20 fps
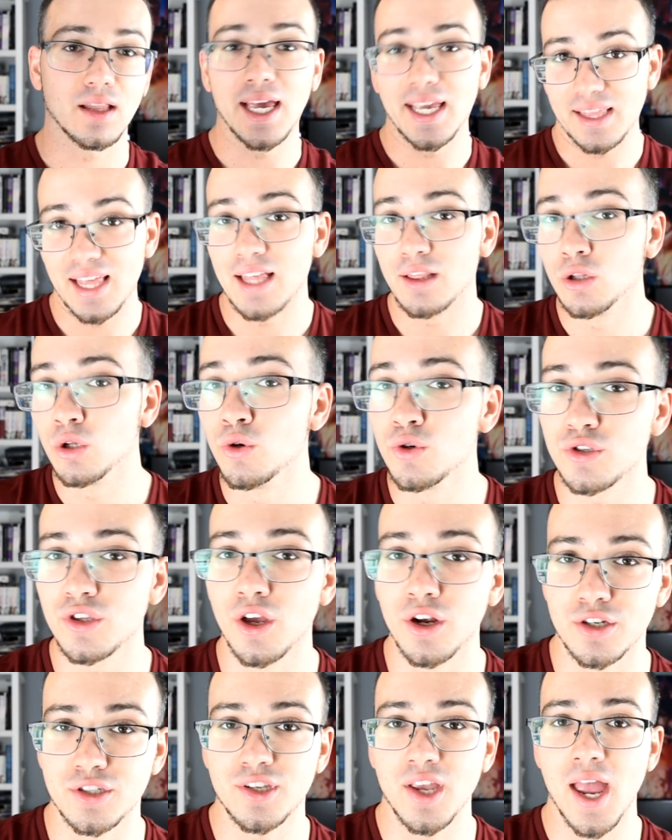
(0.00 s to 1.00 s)
Like, they lose
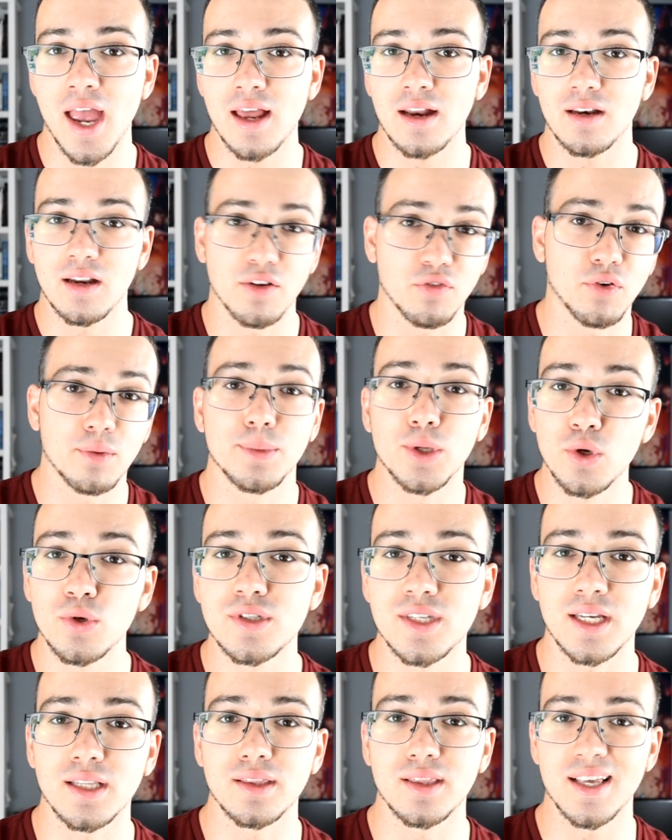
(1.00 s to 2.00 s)
their sanity from
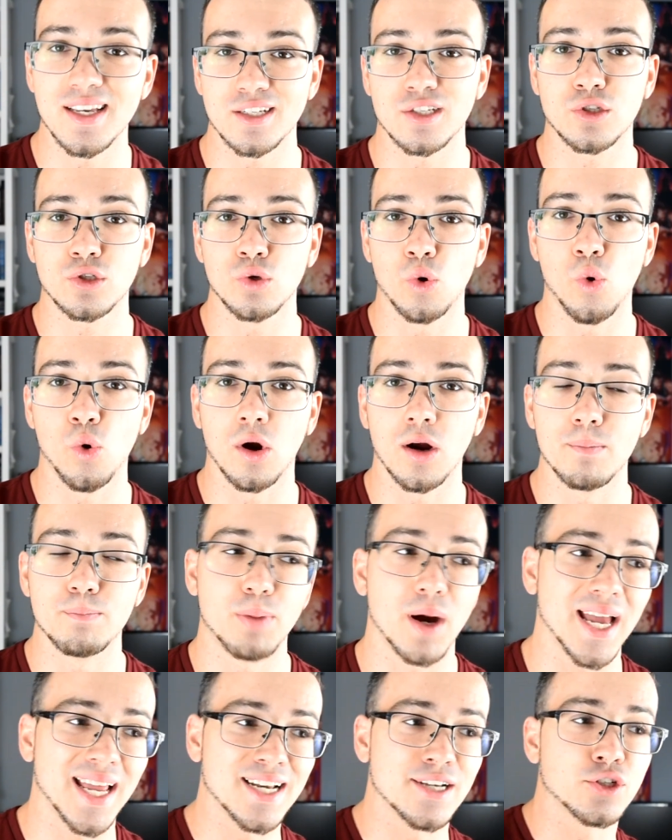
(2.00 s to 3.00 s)
using this sword,
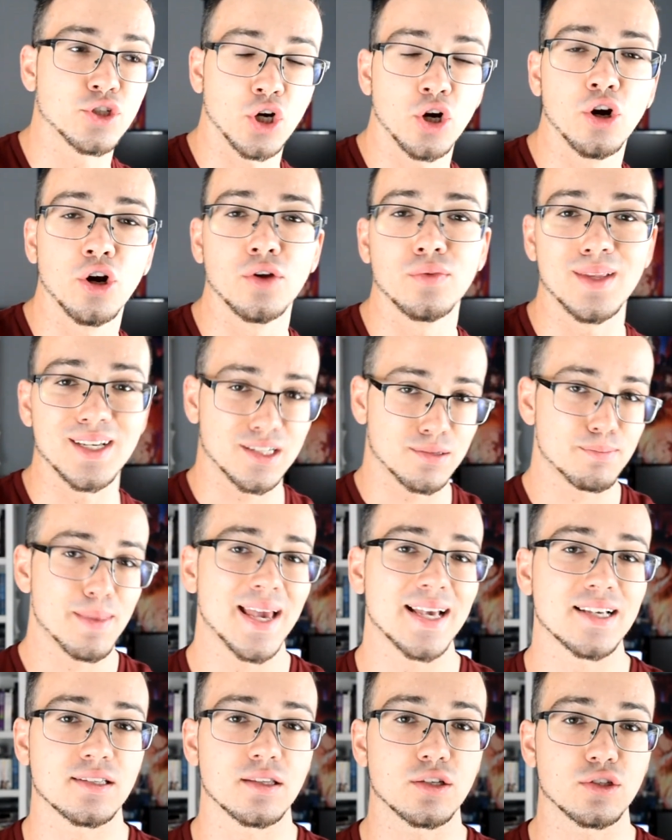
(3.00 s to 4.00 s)
but in turn this
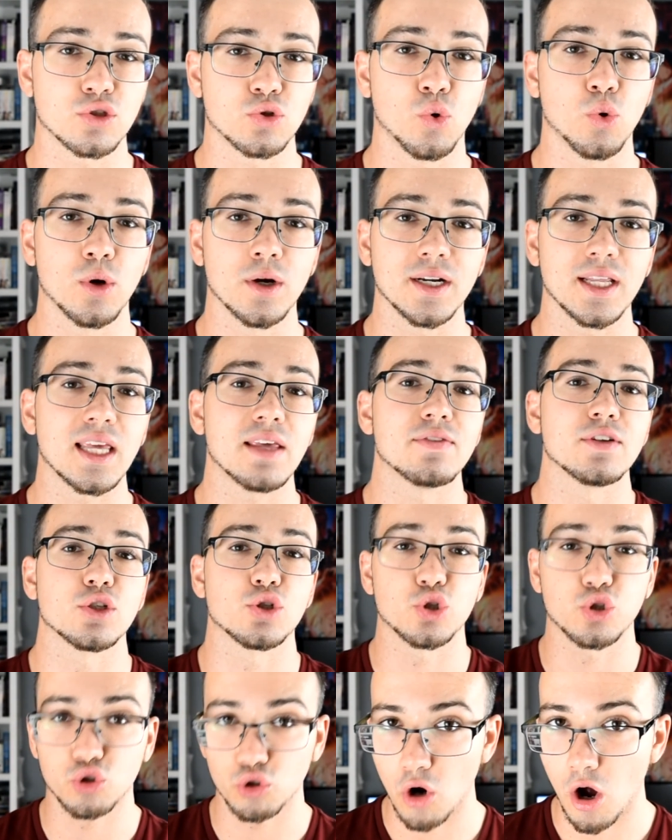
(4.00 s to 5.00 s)
makes the sword even
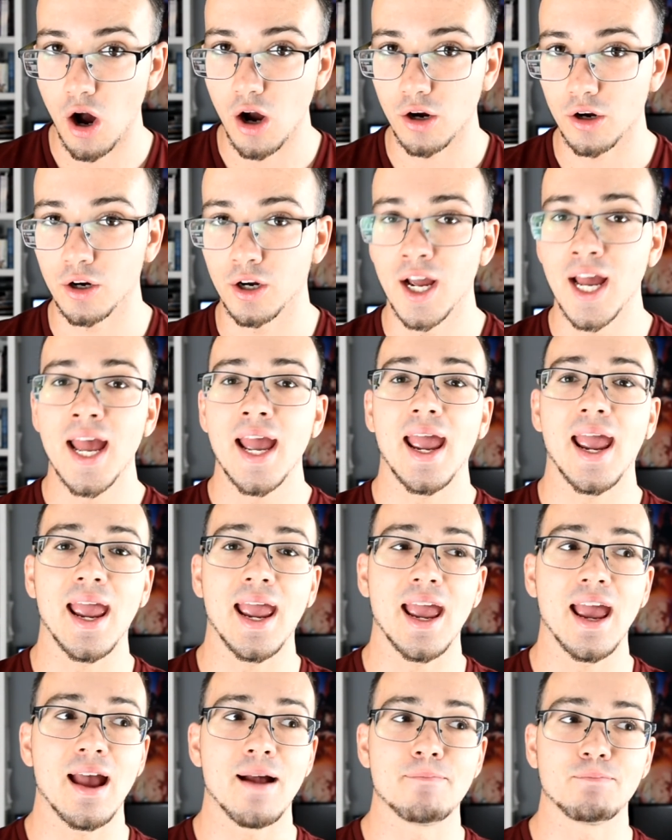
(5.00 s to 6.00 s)
stronger
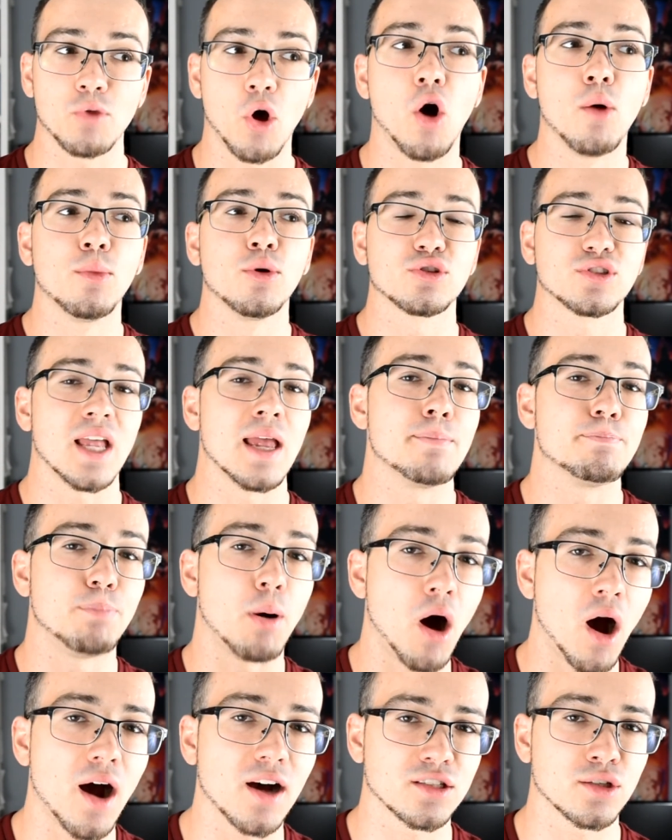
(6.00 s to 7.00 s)
and almost
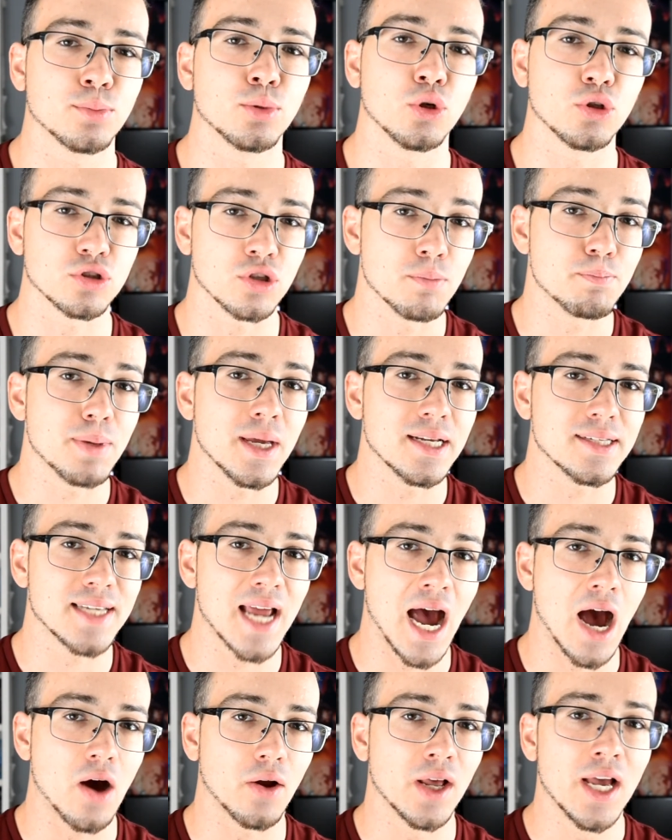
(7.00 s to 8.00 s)
impossible to beat
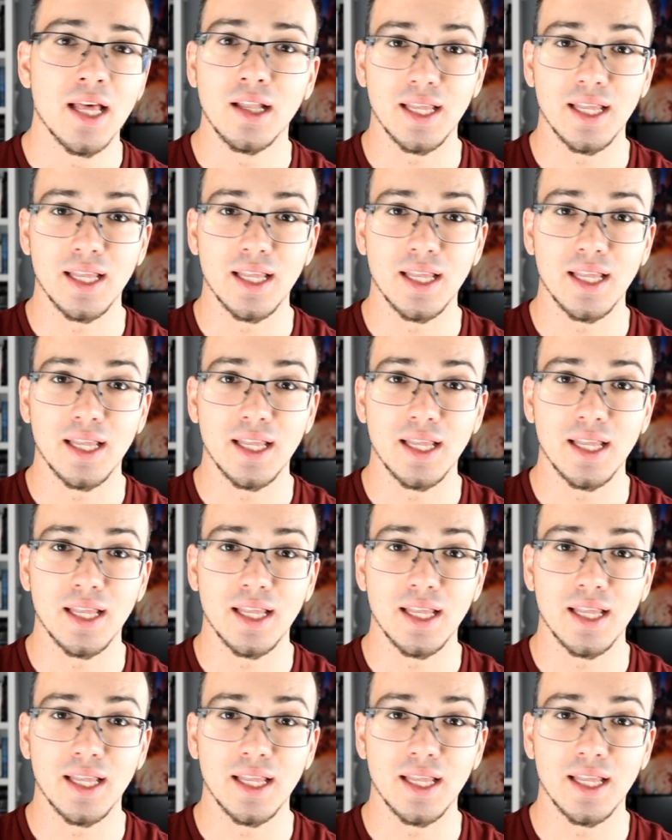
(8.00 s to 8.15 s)
down.